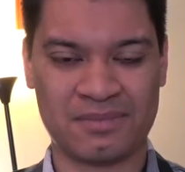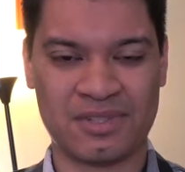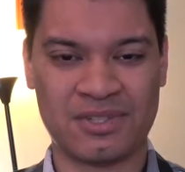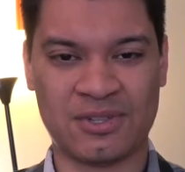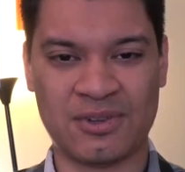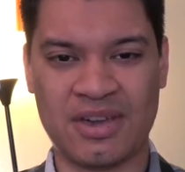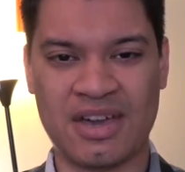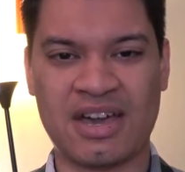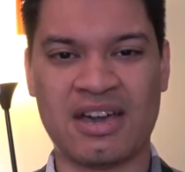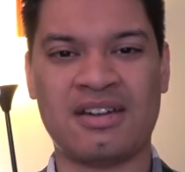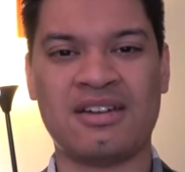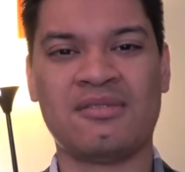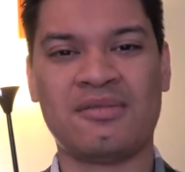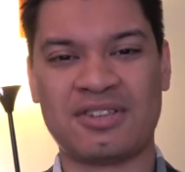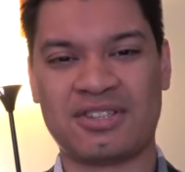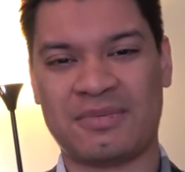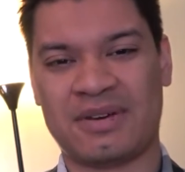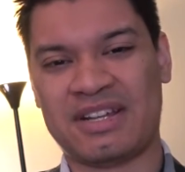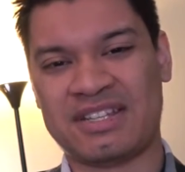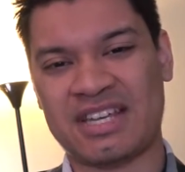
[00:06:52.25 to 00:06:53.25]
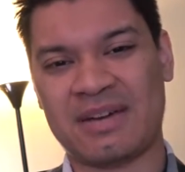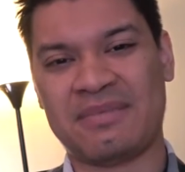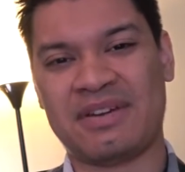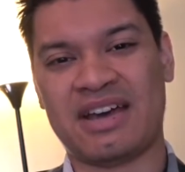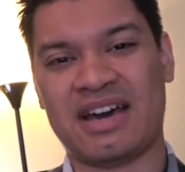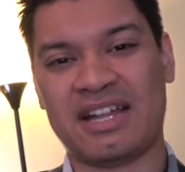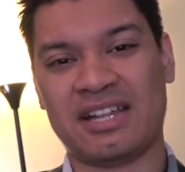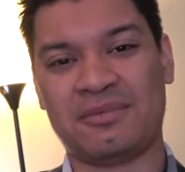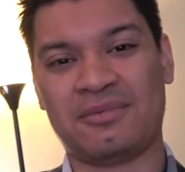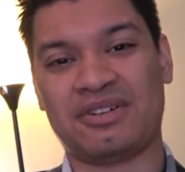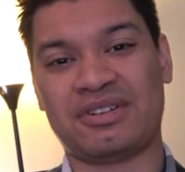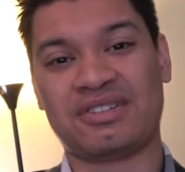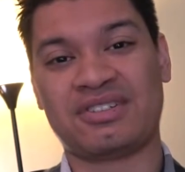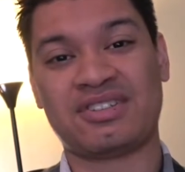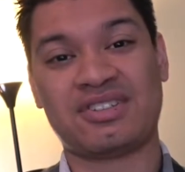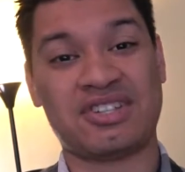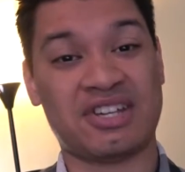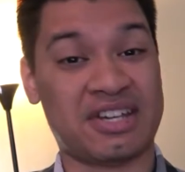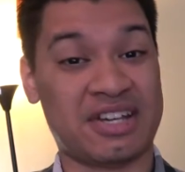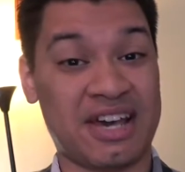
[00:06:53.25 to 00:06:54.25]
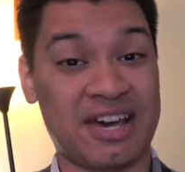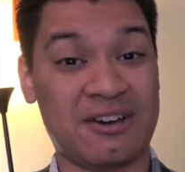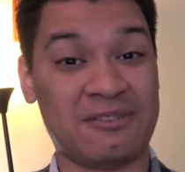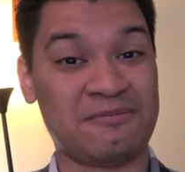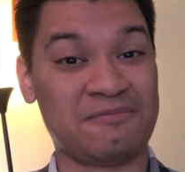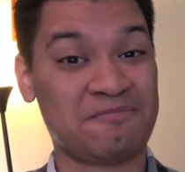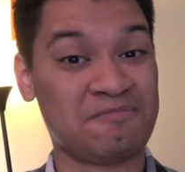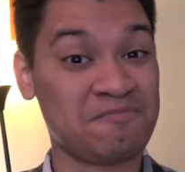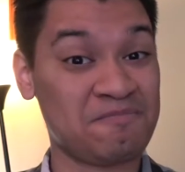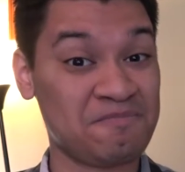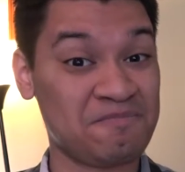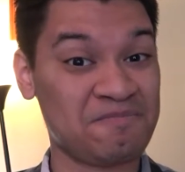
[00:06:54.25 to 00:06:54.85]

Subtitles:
So yeah, Once Upon a Time in Hollywood. Check it out.